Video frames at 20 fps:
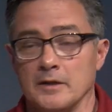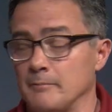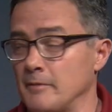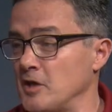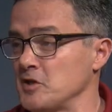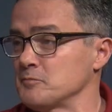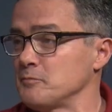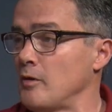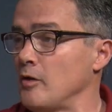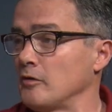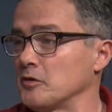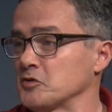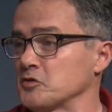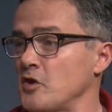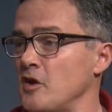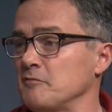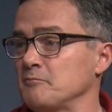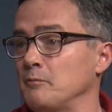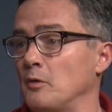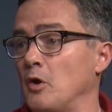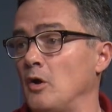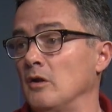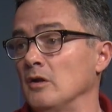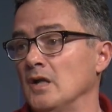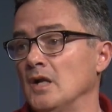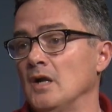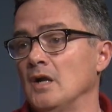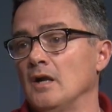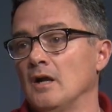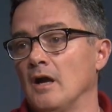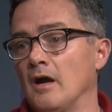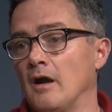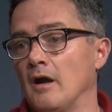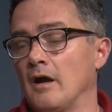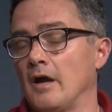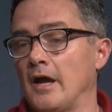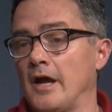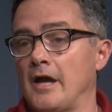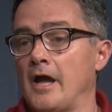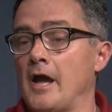baseball or softball.
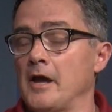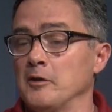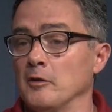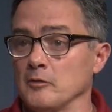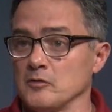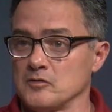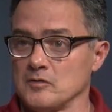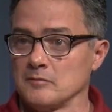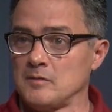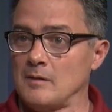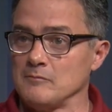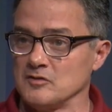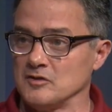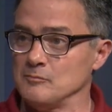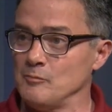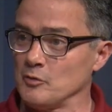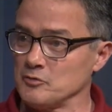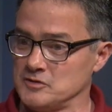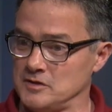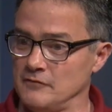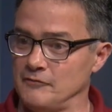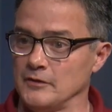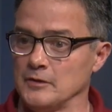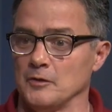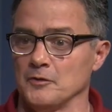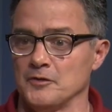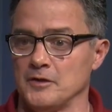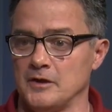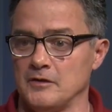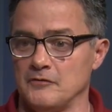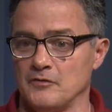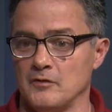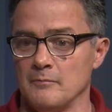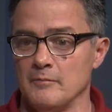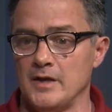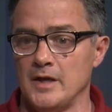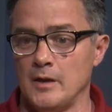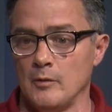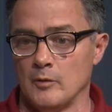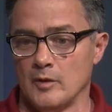I know sometimes the most difficult thing for
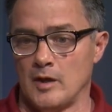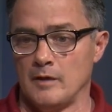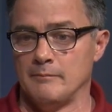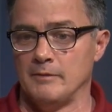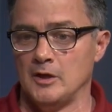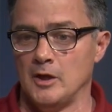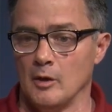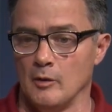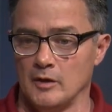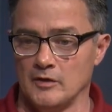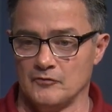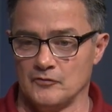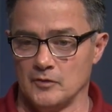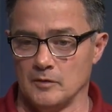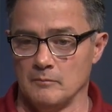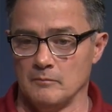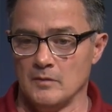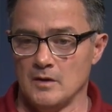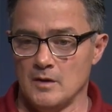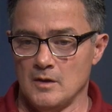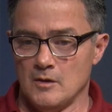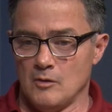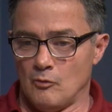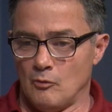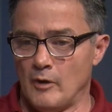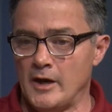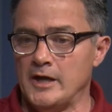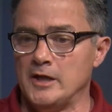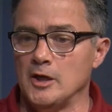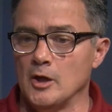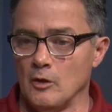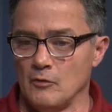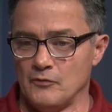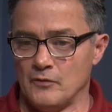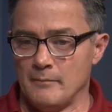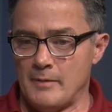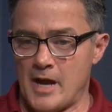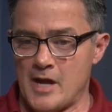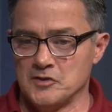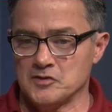me when I'd be going from radio
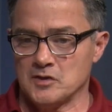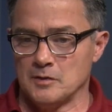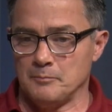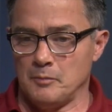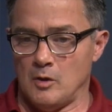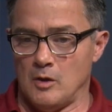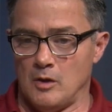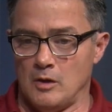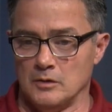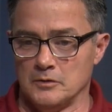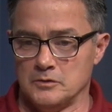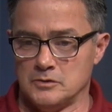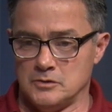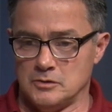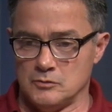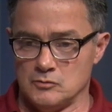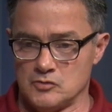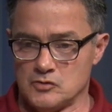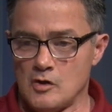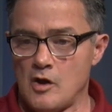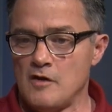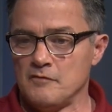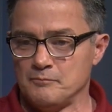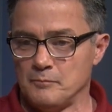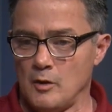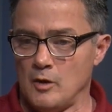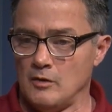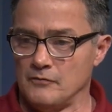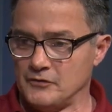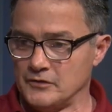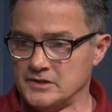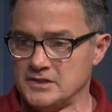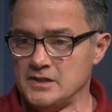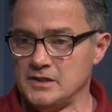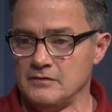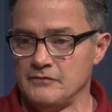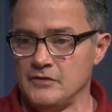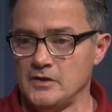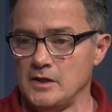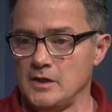for basketball to softball for
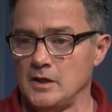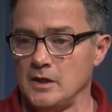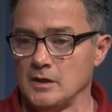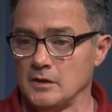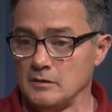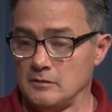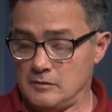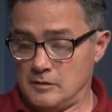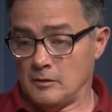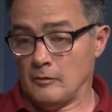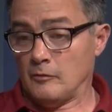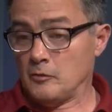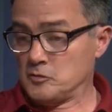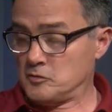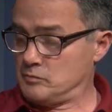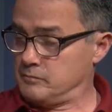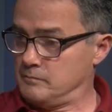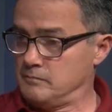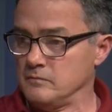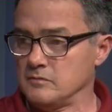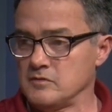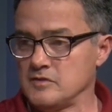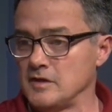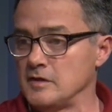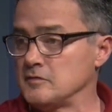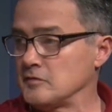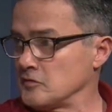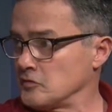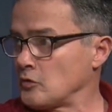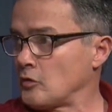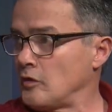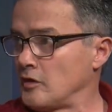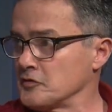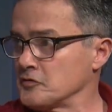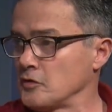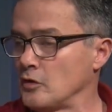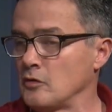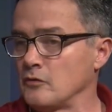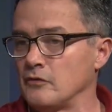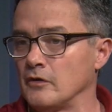TV, and you know those seasons
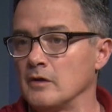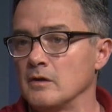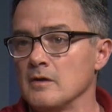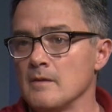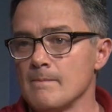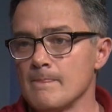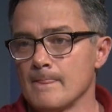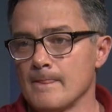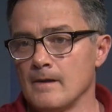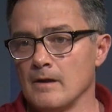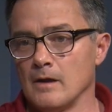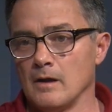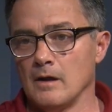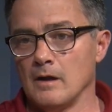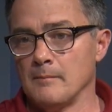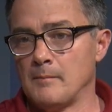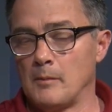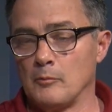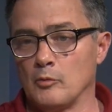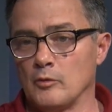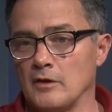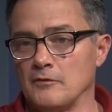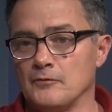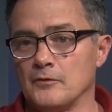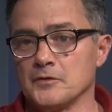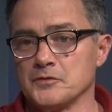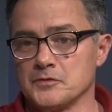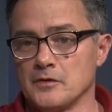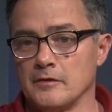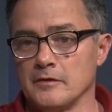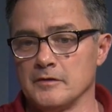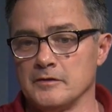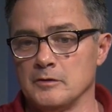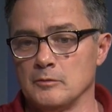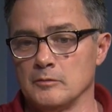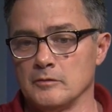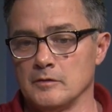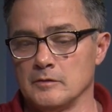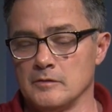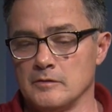cross over. I remember when I first started
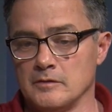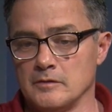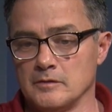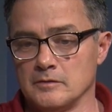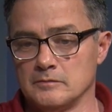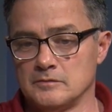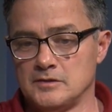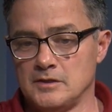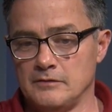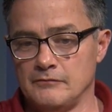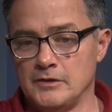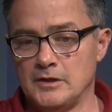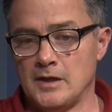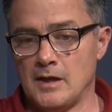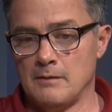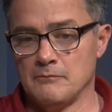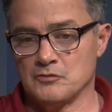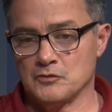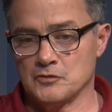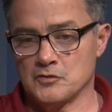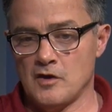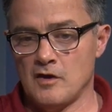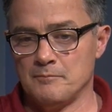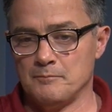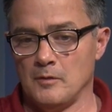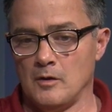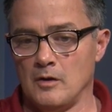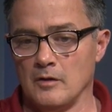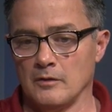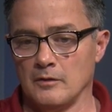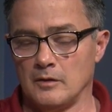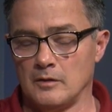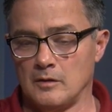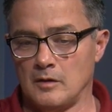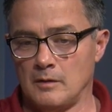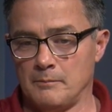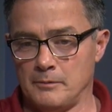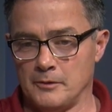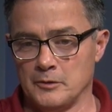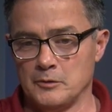doing the TV games for softball,
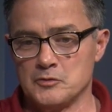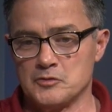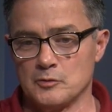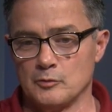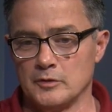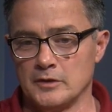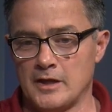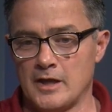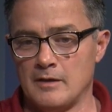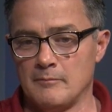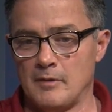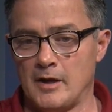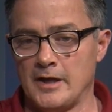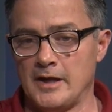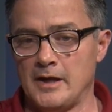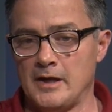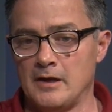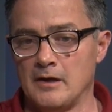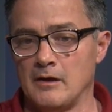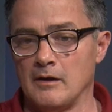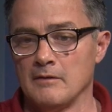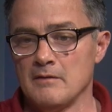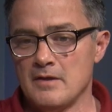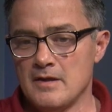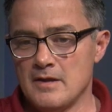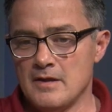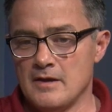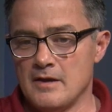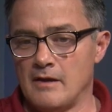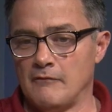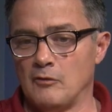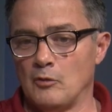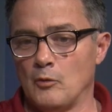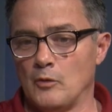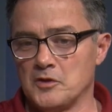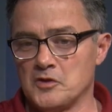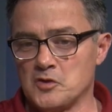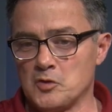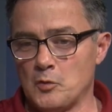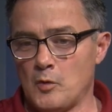our producer would get in my ear every
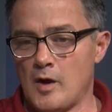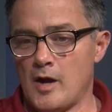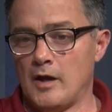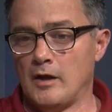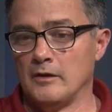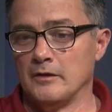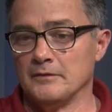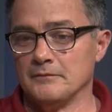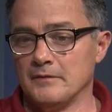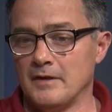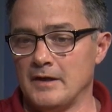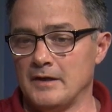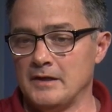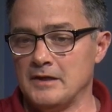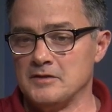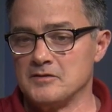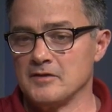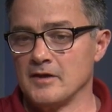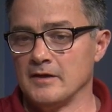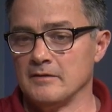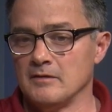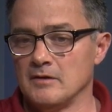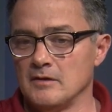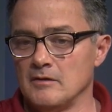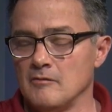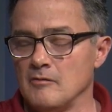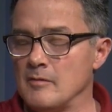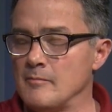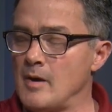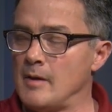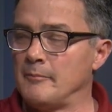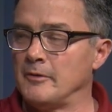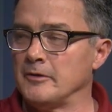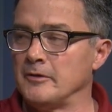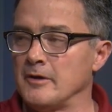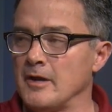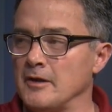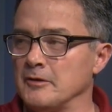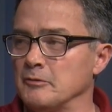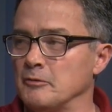once in a while and he'd say, remember,
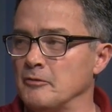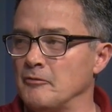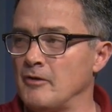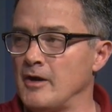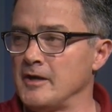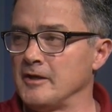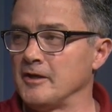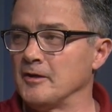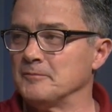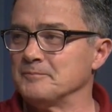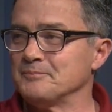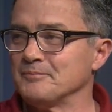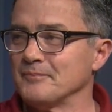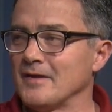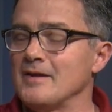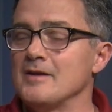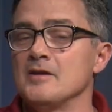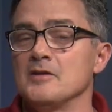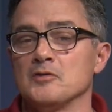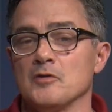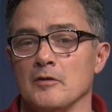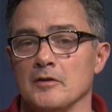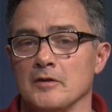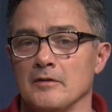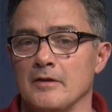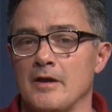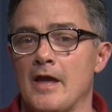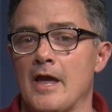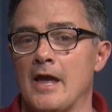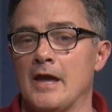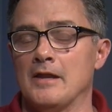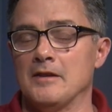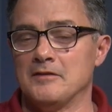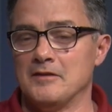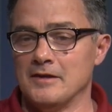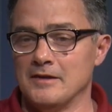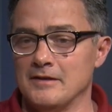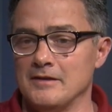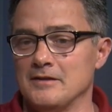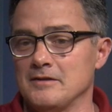you're not doing radio. So, and
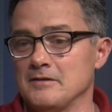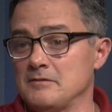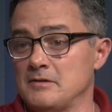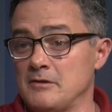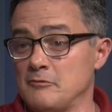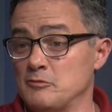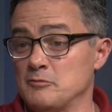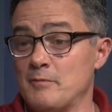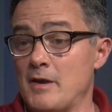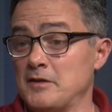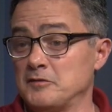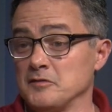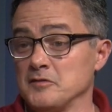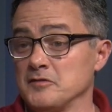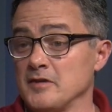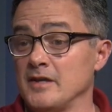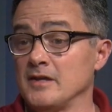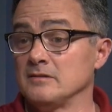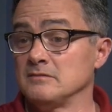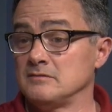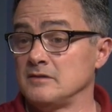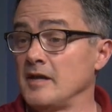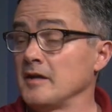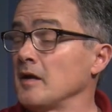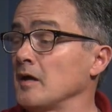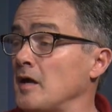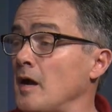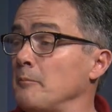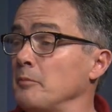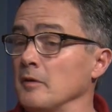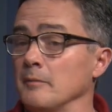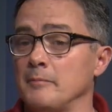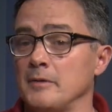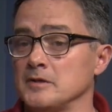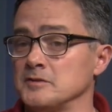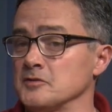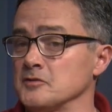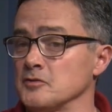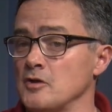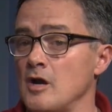he was basically saying, take a couple of
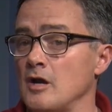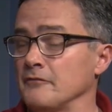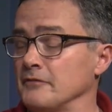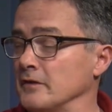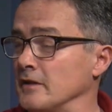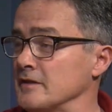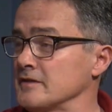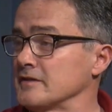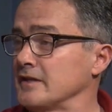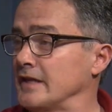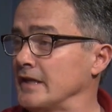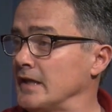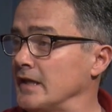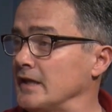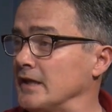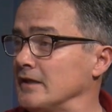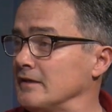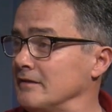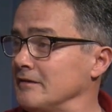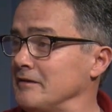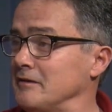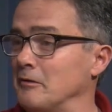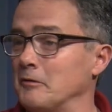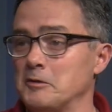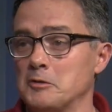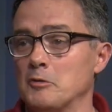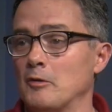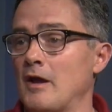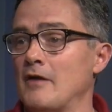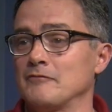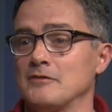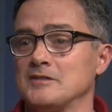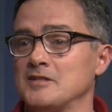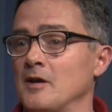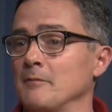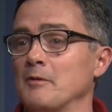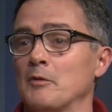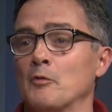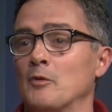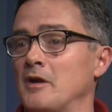pitches off unless they hit it. You know, you don't have to
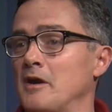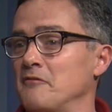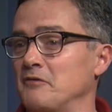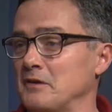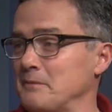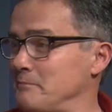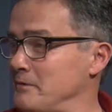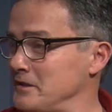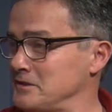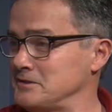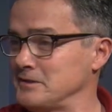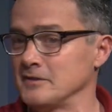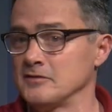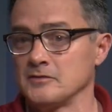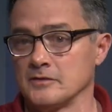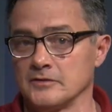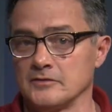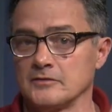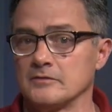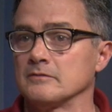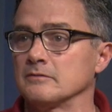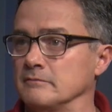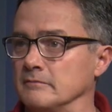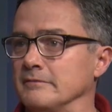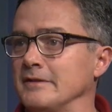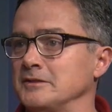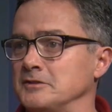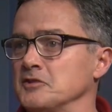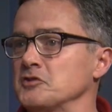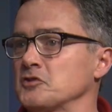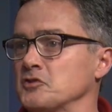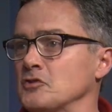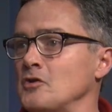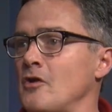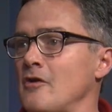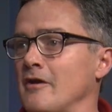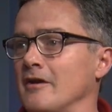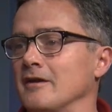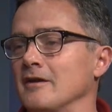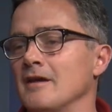tell me where every pitch is because they just
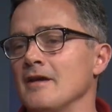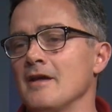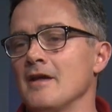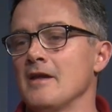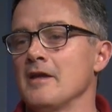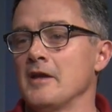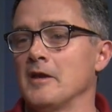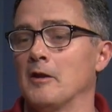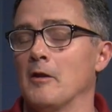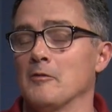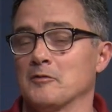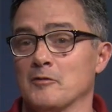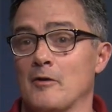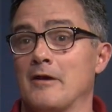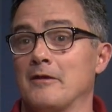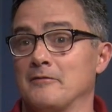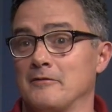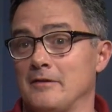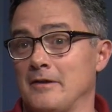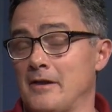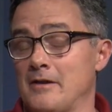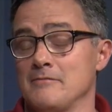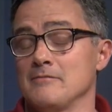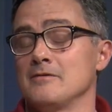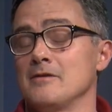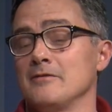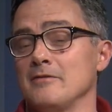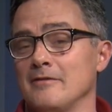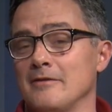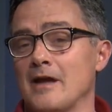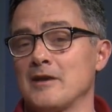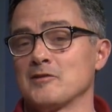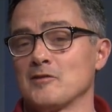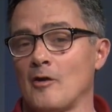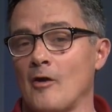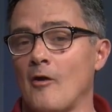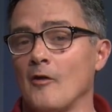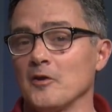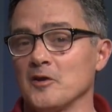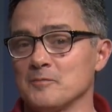saw it. You know, so that's the
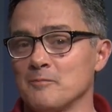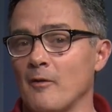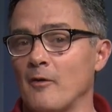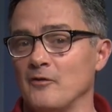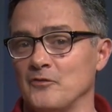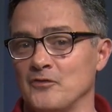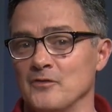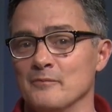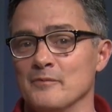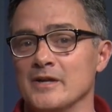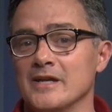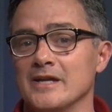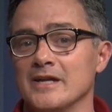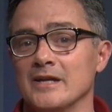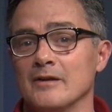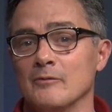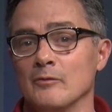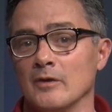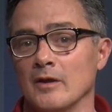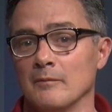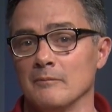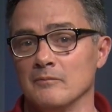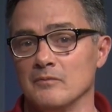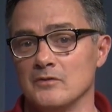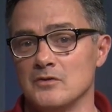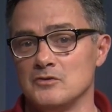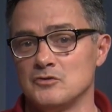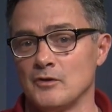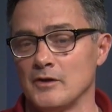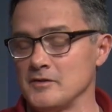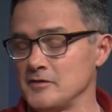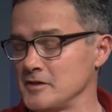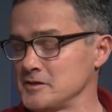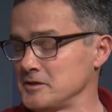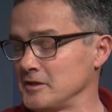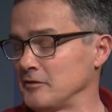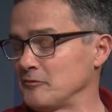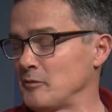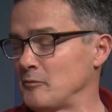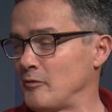hardest part for me when I'm
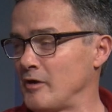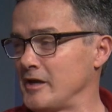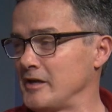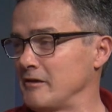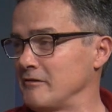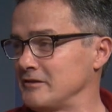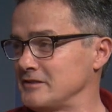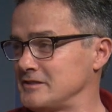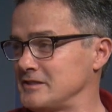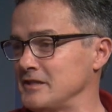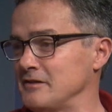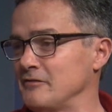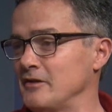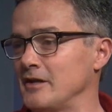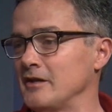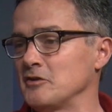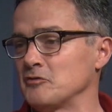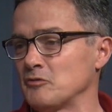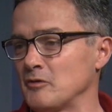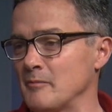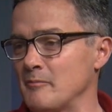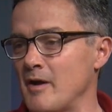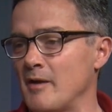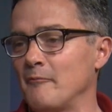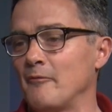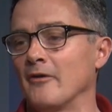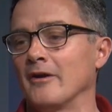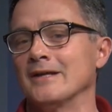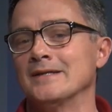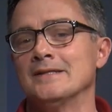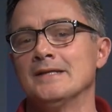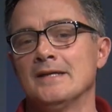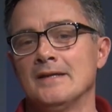transitioning from radio to TV is remembering,